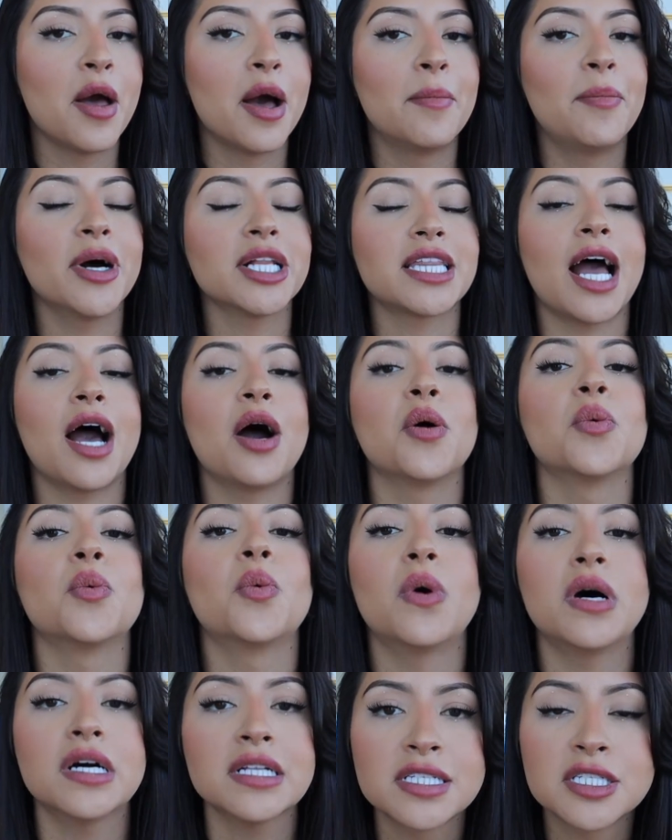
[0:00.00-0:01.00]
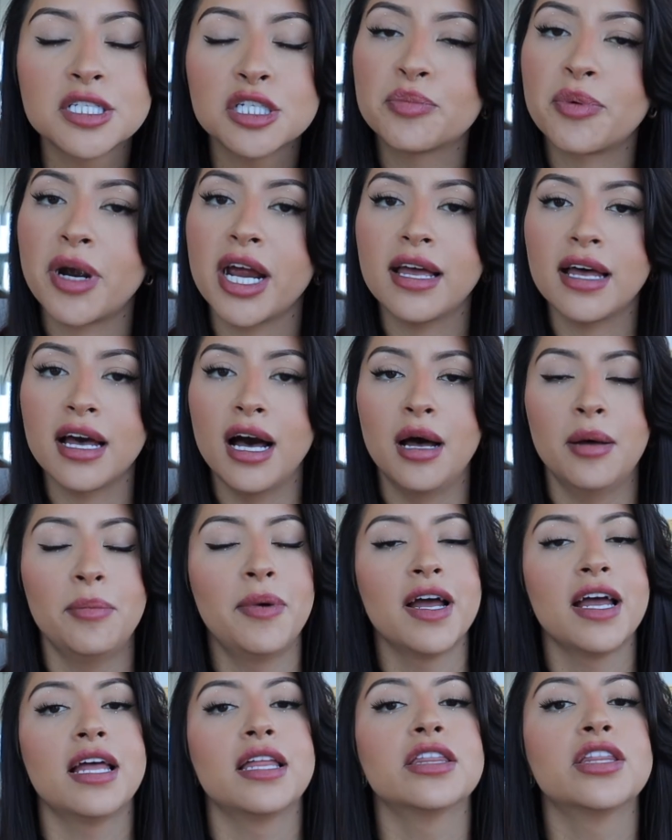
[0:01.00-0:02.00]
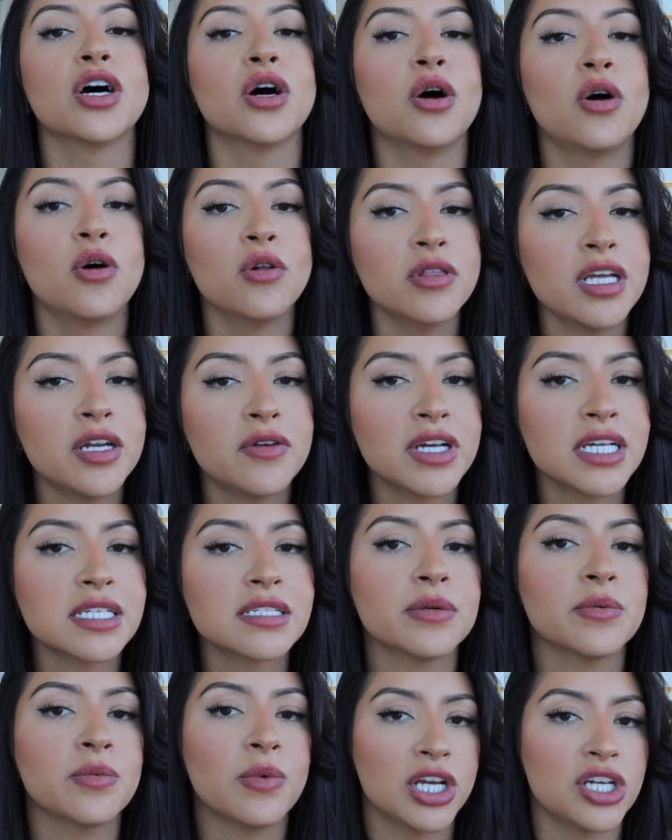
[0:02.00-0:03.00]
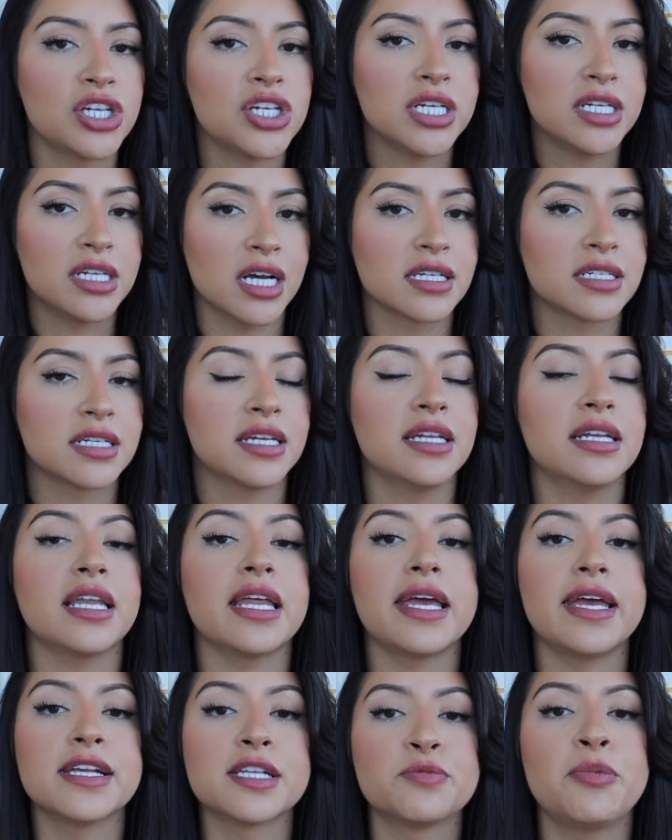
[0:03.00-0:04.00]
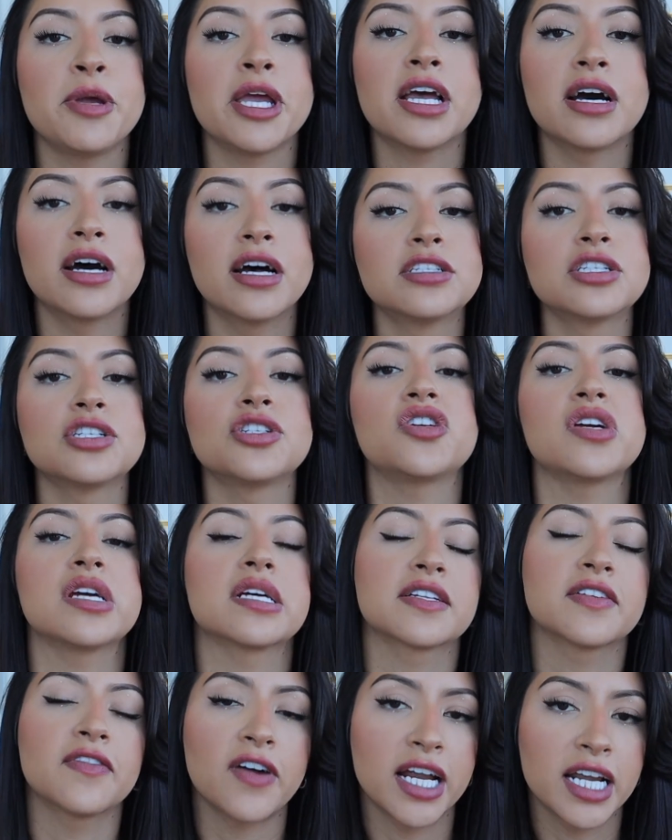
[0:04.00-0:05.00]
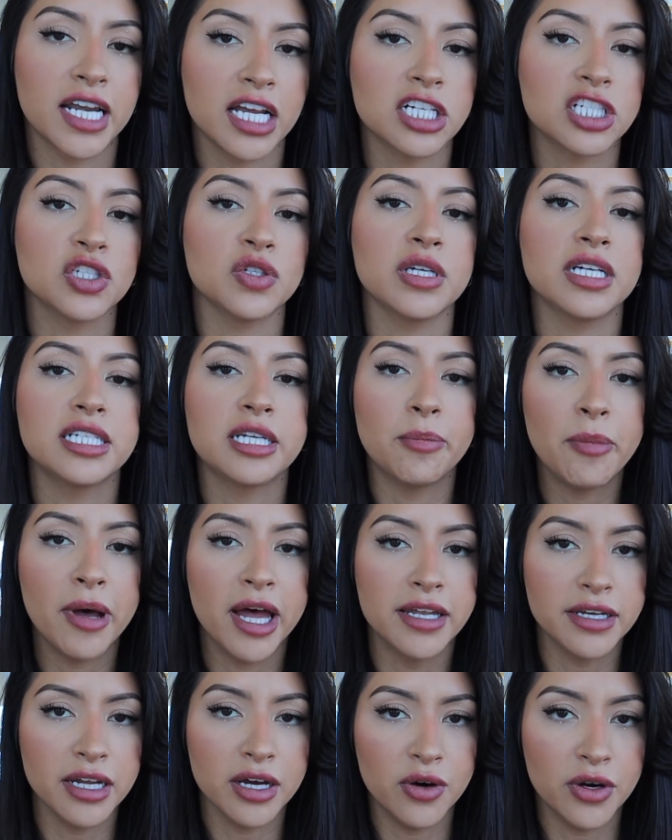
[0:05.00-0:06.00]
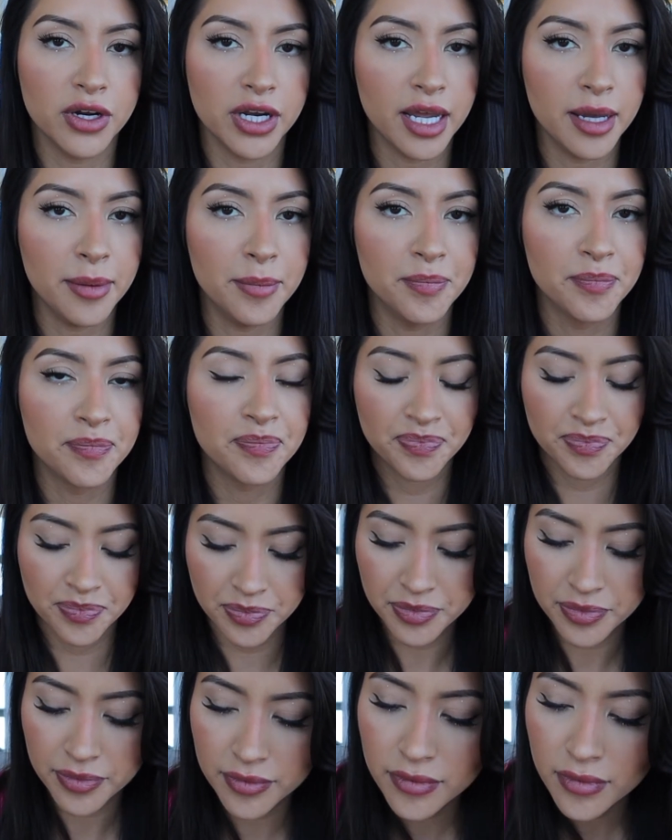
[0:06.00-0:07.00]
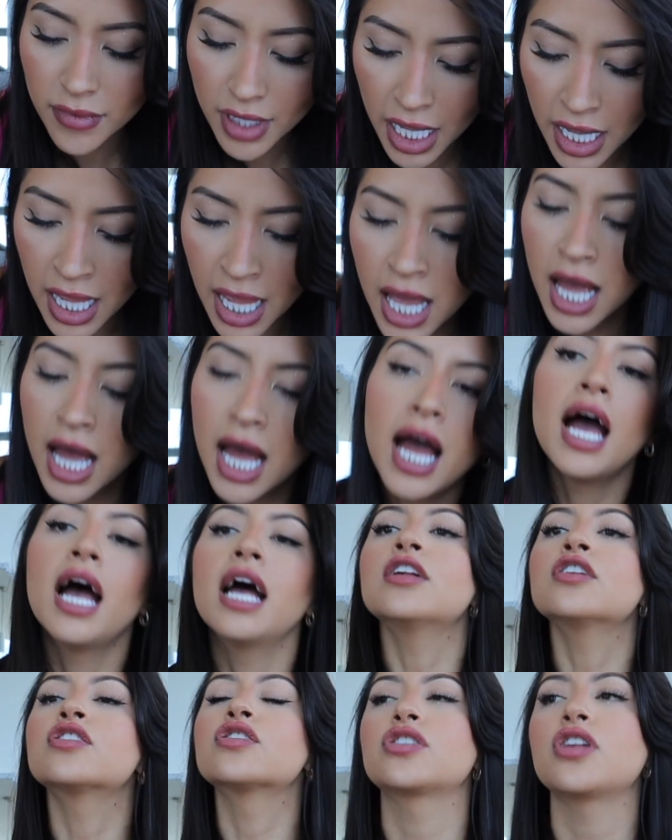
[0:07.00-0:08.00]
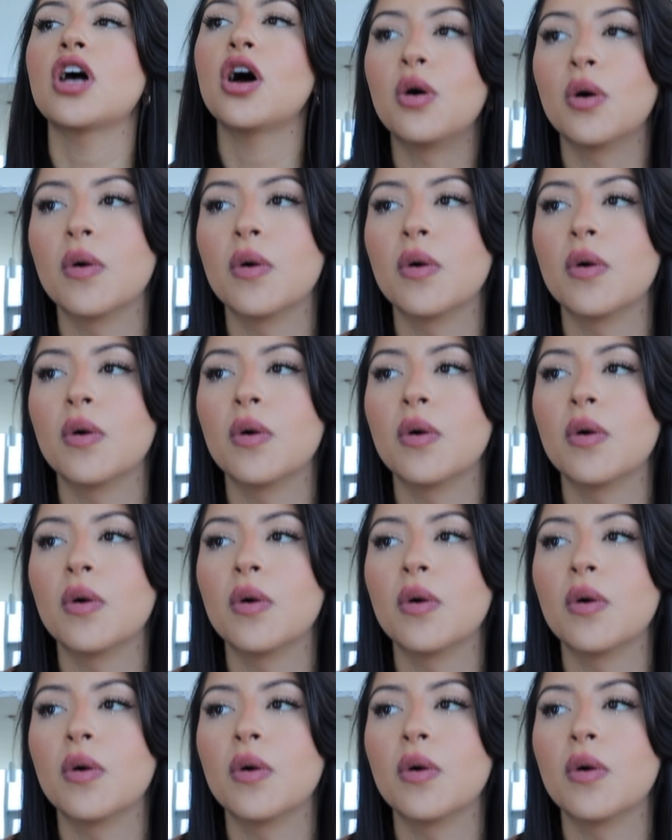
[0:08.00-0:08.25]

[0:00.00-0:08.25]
but that wants to break up. The only reason why she doesn't is because she is financially dependent on him. So,